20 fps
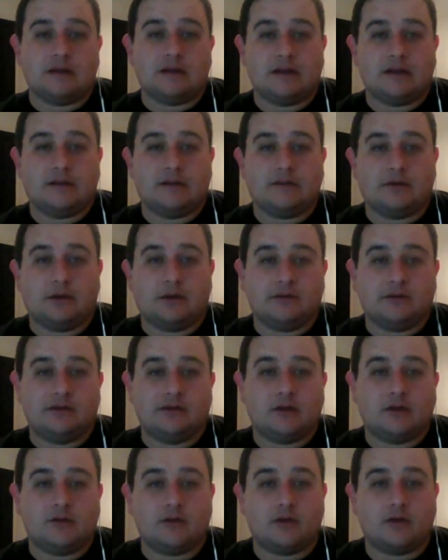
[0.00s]
I talk to
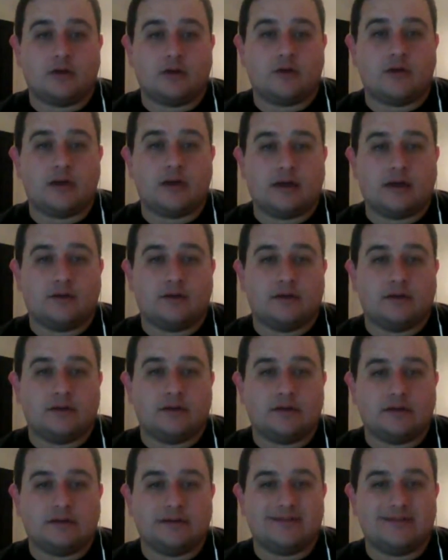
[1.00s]
Dr. Curry down
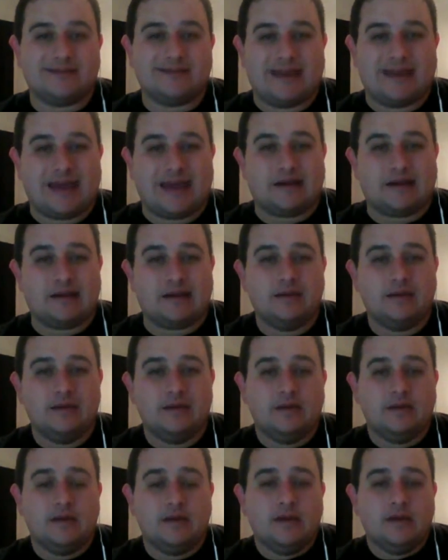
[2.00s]
in Cincinnati.
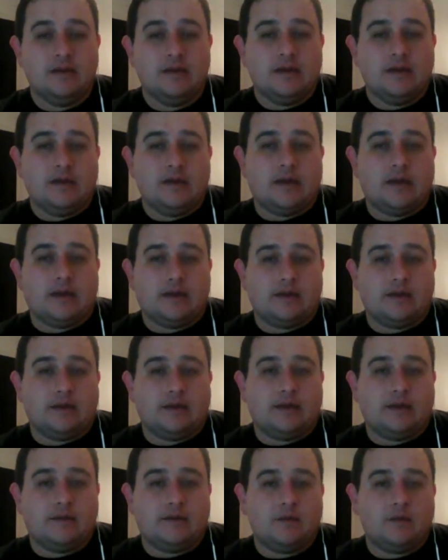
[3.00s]
And
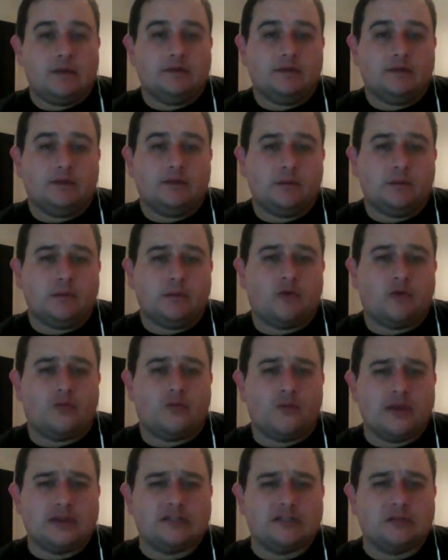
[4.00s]
it's a little bit more
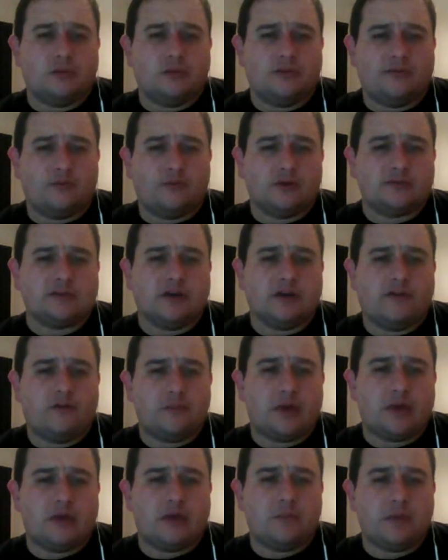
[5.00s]
reasonable for a
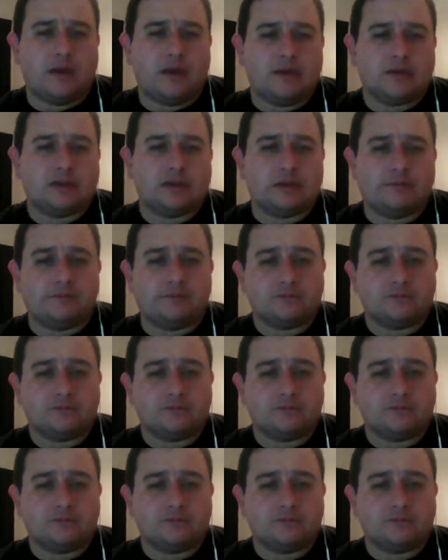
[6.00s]
self-pay patient.